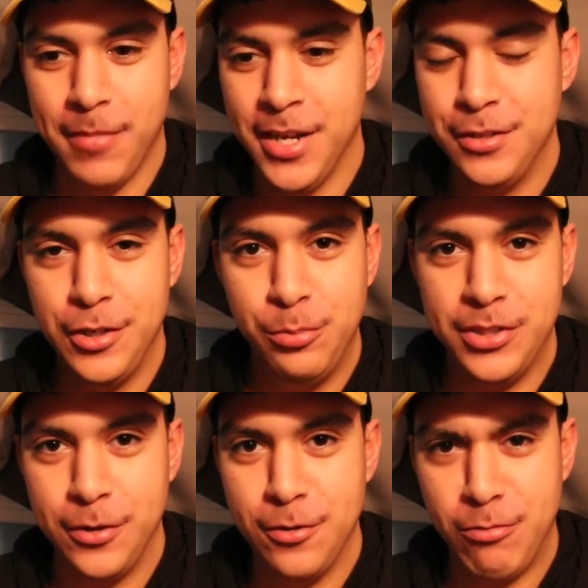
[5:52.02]
hope
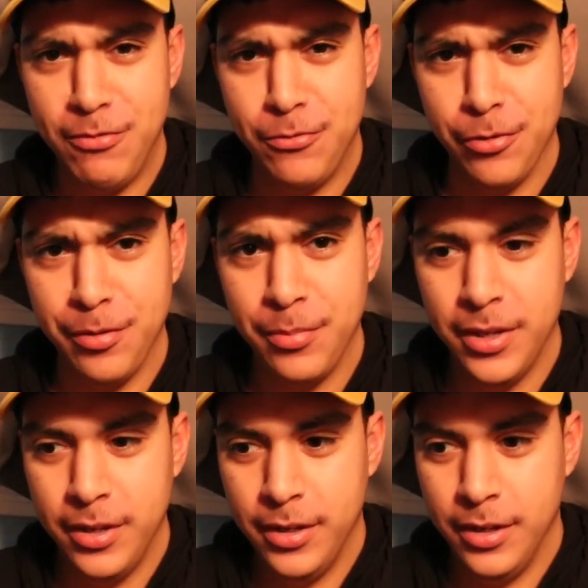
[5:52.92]
it's a home run for them.
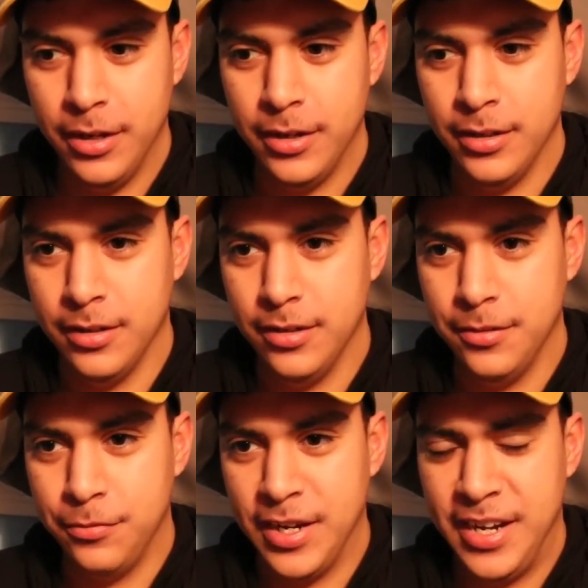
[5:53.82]

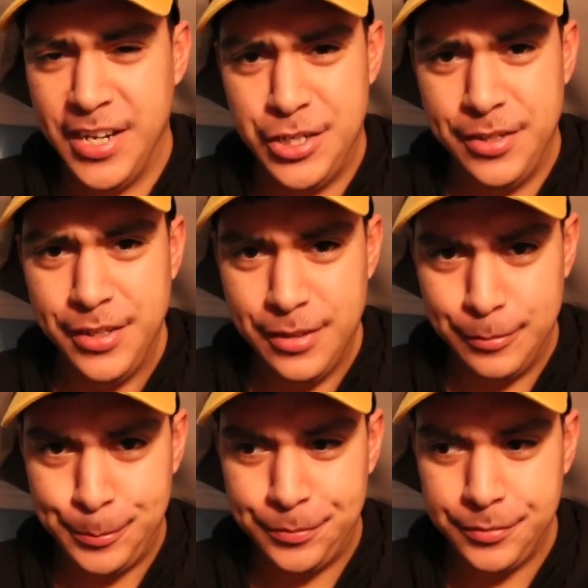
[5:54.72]
Financially,
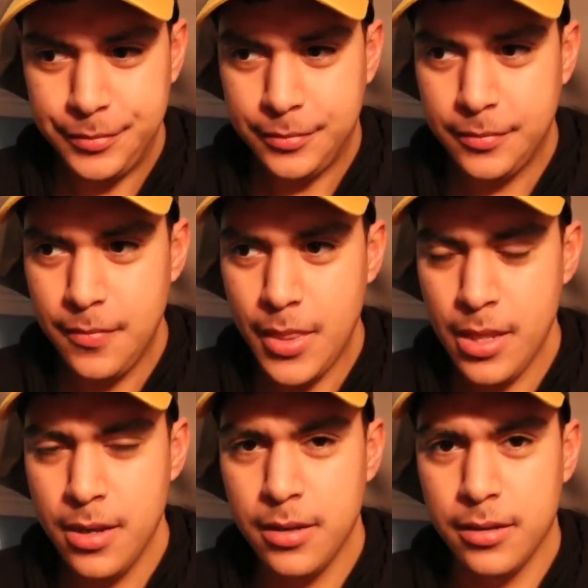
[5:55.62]

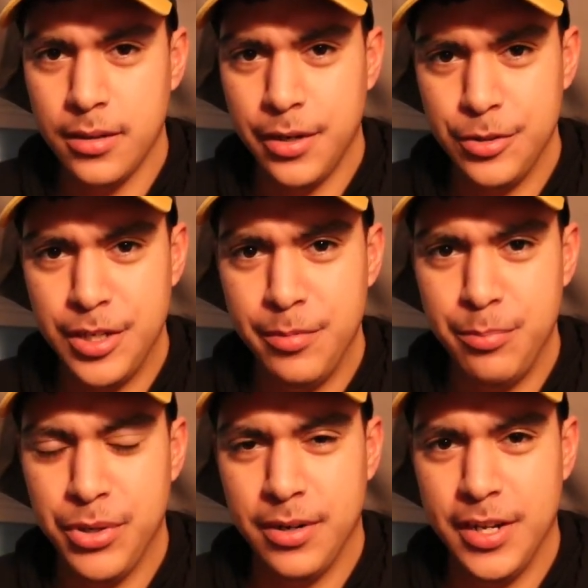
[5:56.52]
I know it's gonna
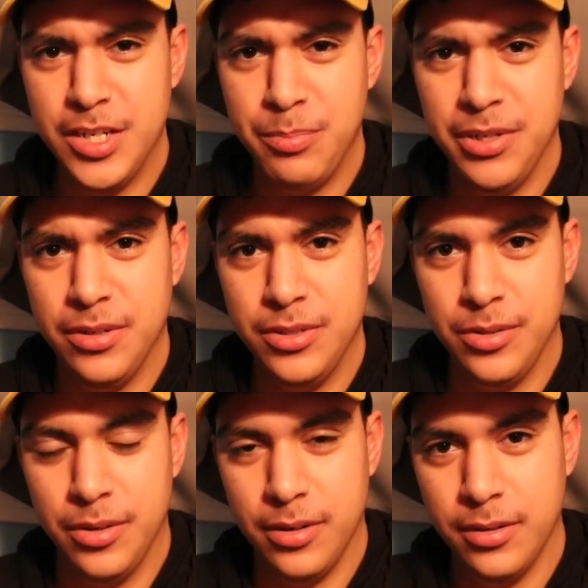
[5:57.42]
be put on HBO,
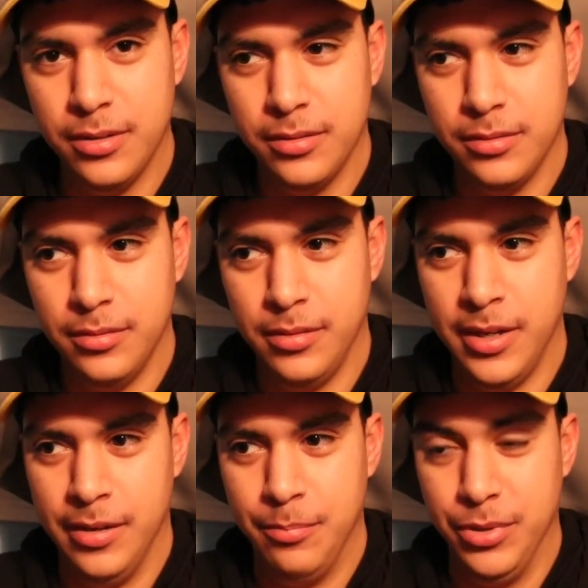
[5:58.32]
so they're
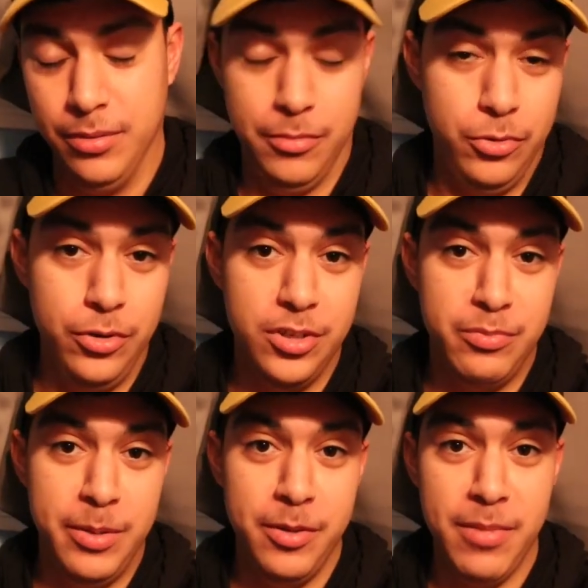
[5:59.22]
but who knows,
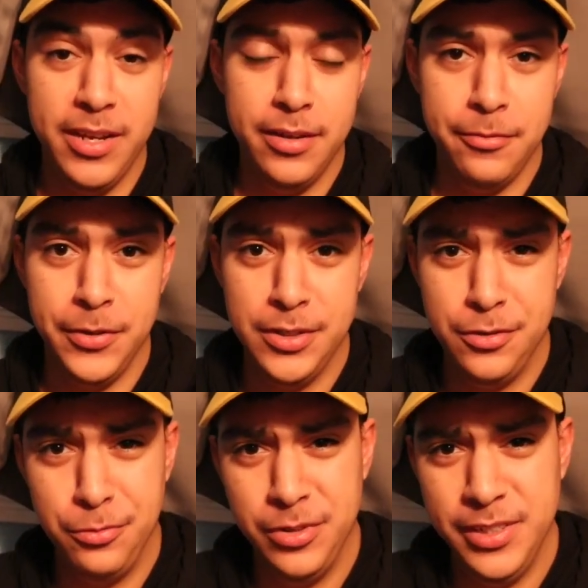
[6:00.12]
maybe it might get a
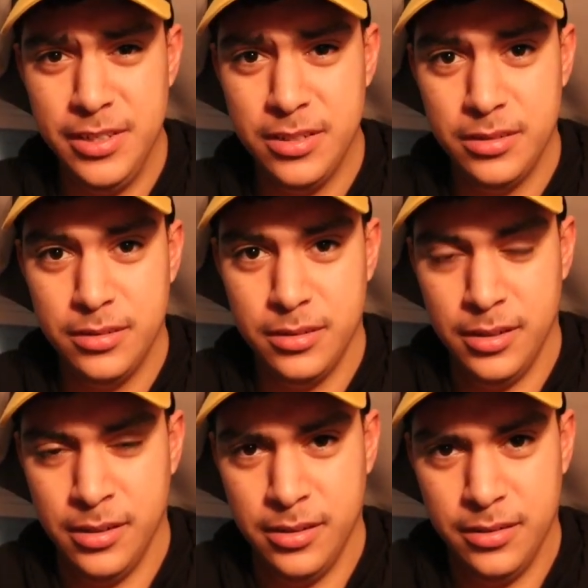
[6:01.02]
physical release.
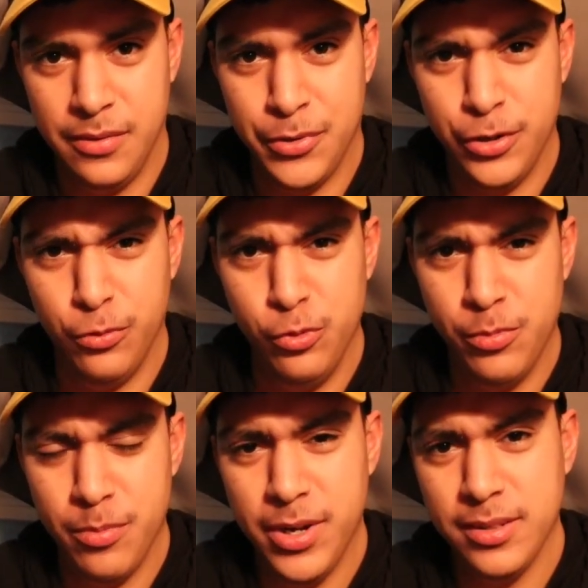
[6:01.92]
I've heard a
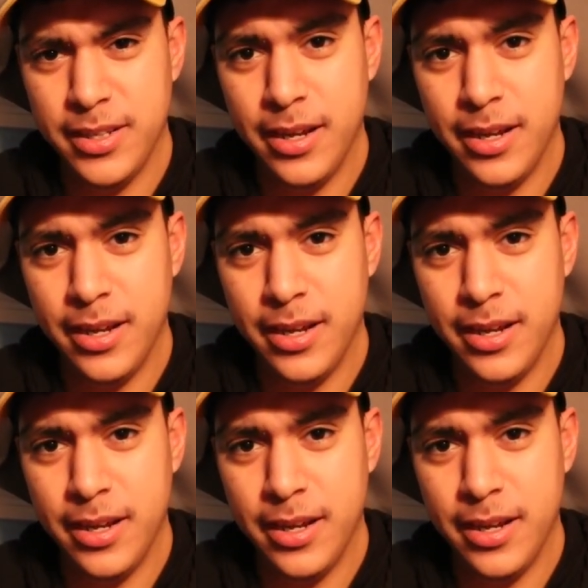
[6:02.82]
rumor about